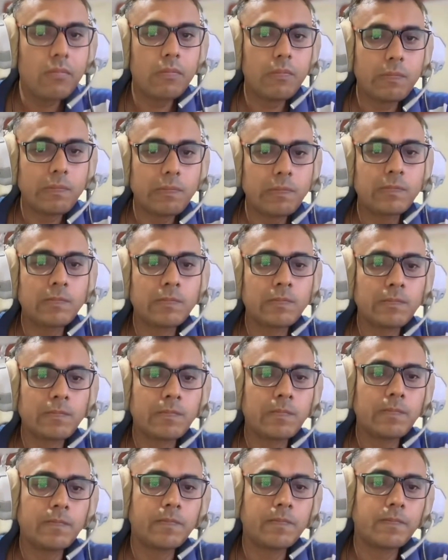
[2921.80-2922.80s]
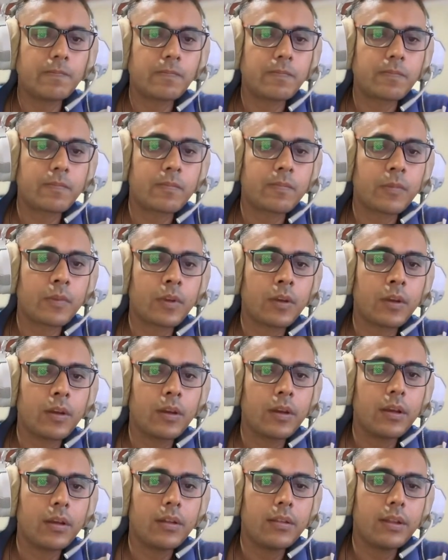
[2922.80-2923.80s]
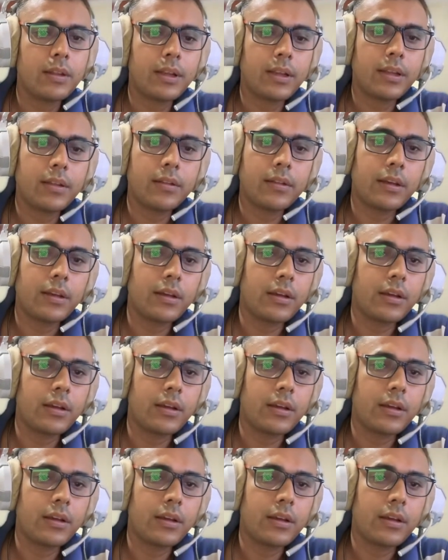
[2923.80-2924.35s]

Hmm. Then I think